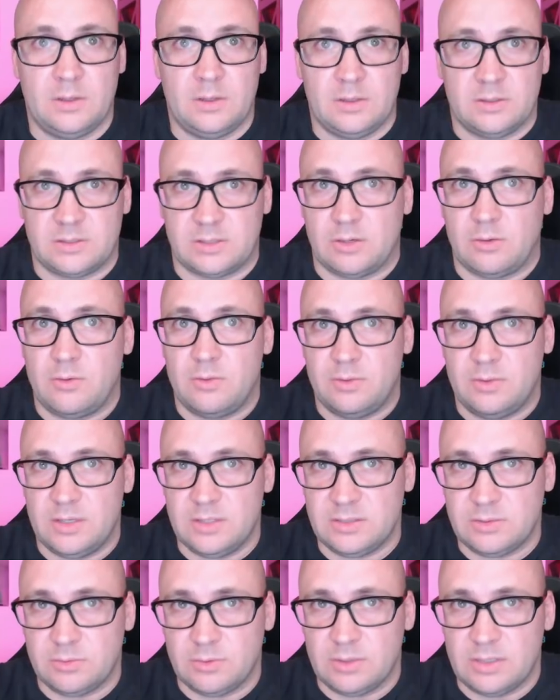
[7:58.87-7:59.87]
So in
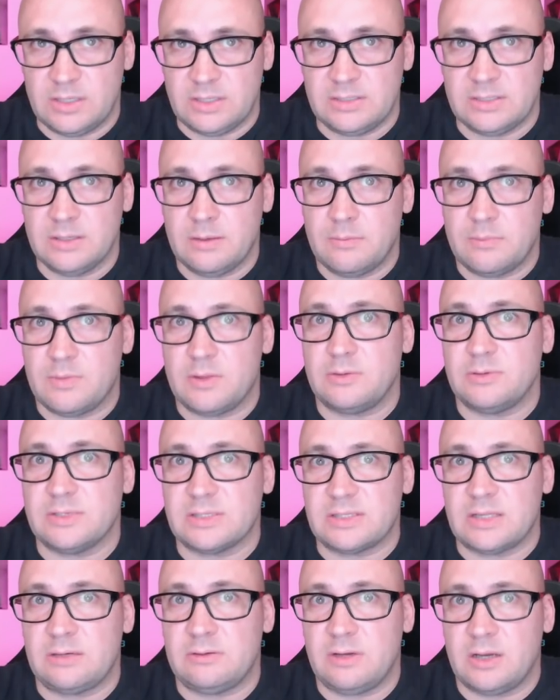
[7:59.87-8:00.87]
this release, there
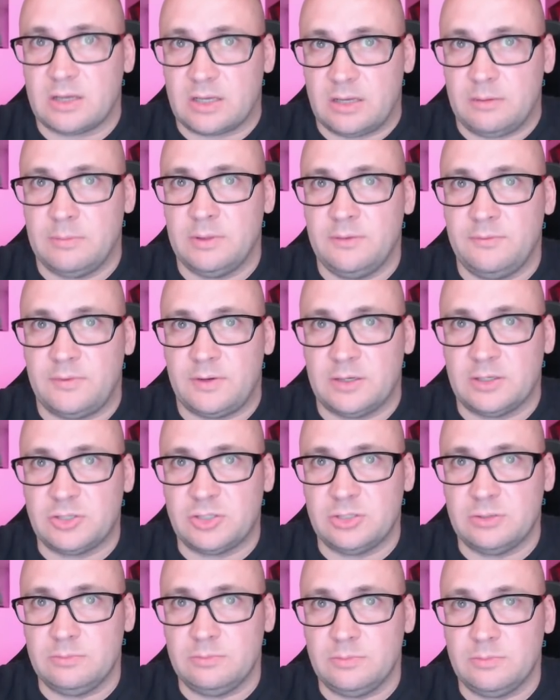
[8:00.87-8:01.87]
is now a common
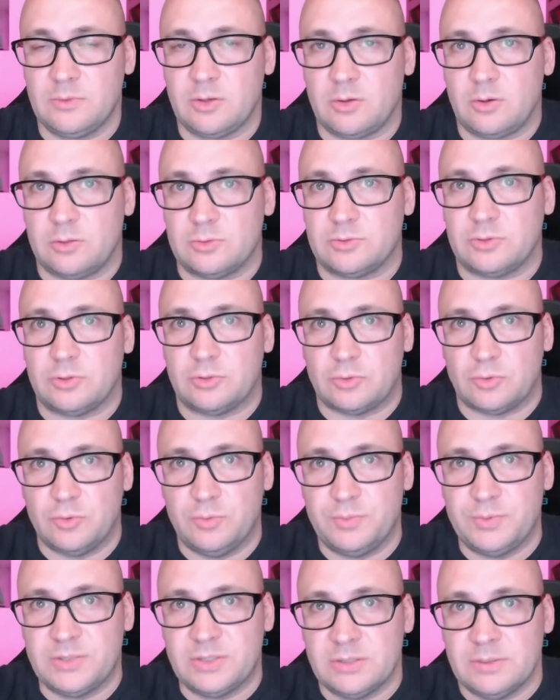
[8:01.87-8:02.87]
function called
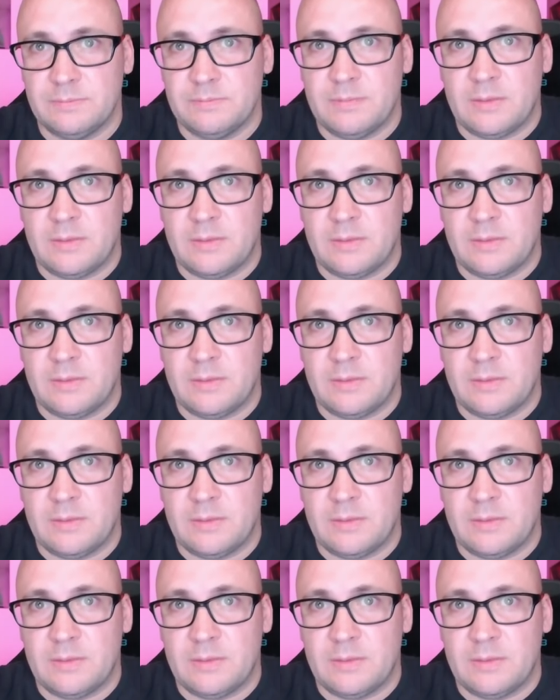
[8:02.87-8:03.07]
groups